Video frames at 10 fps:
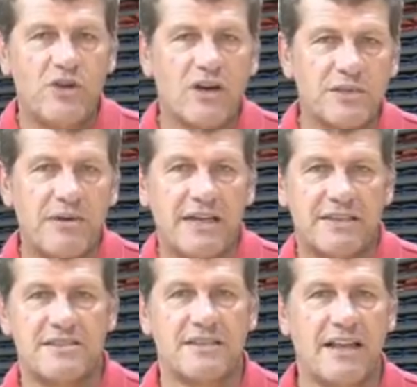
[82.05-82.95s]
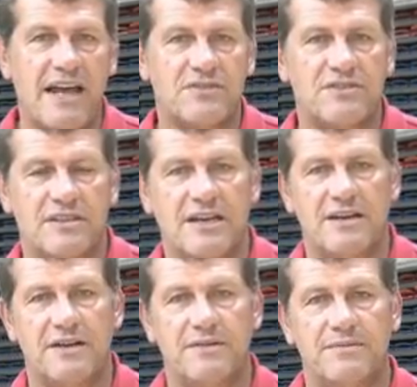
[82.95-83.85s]
talked about this the last
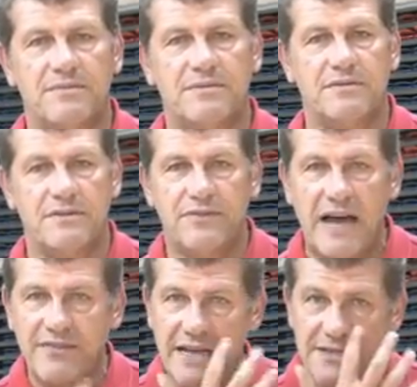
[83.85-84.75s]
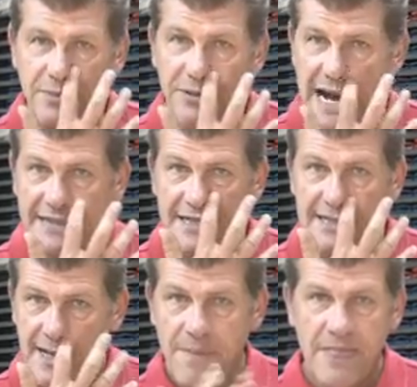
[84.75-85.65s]
uh, five days of
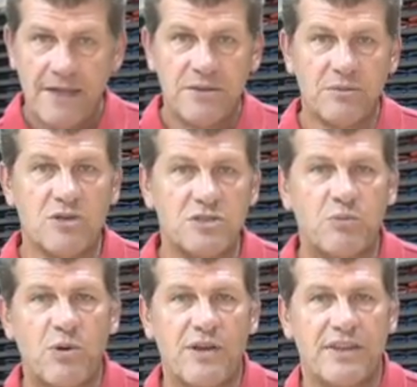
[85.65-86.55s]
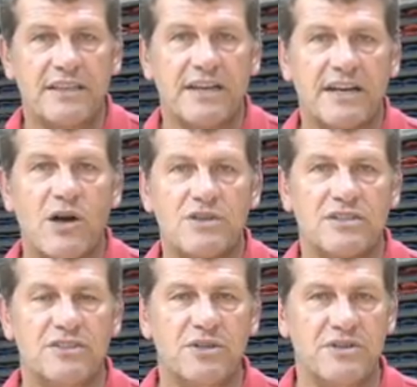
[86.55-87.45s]
practice the most important thing that a coach
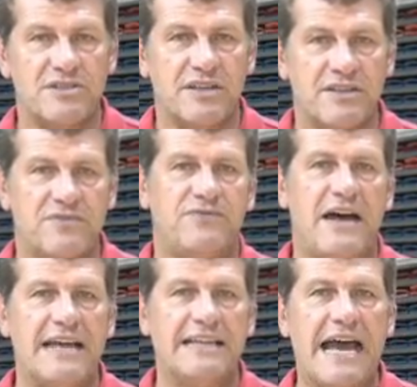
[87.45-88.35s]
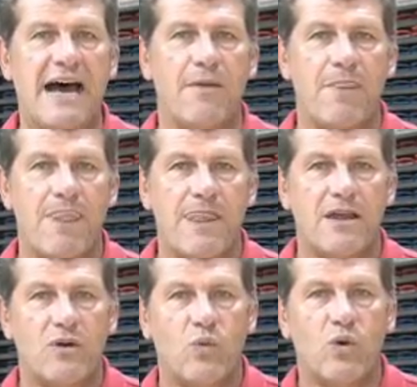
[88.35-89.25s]
can do is, is find out
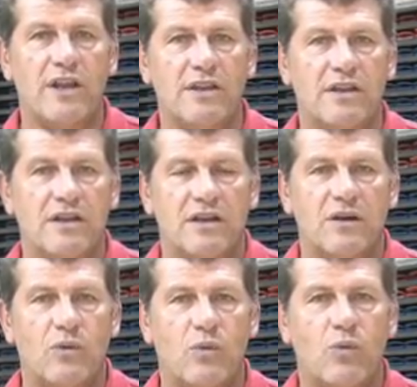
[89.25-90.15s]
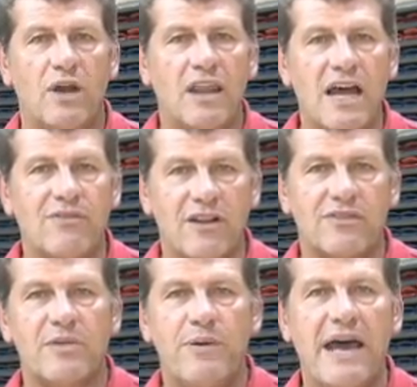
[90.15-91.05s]
what, what level
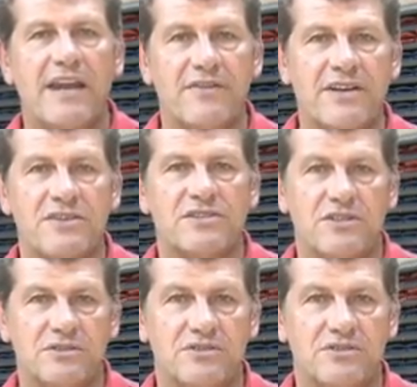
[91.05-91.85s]
of competitiveness do,